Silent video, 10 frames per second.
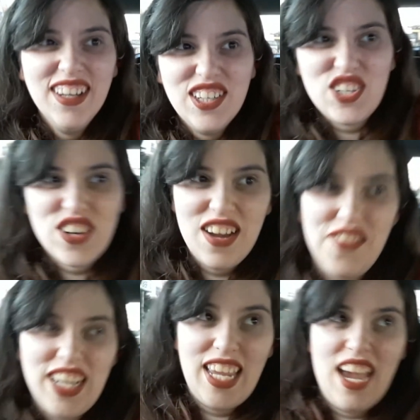
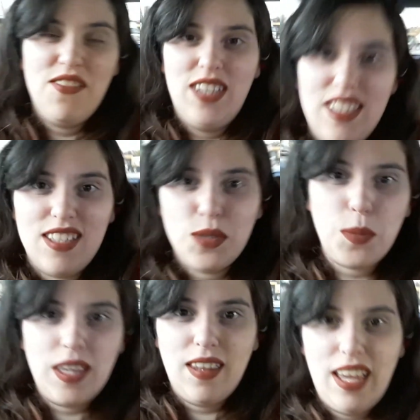Dropping cameras. It's
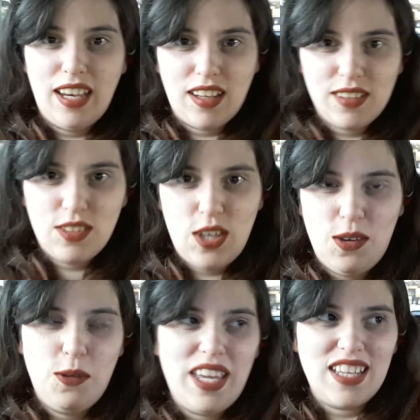been like
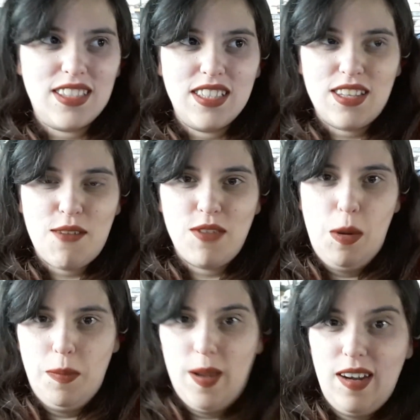2 weeks since I
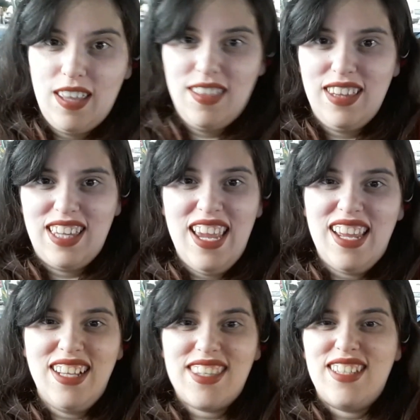filmed anything,
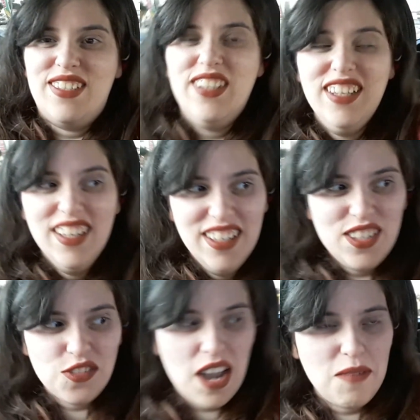so
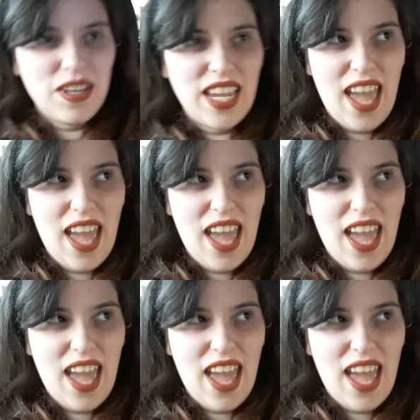dropping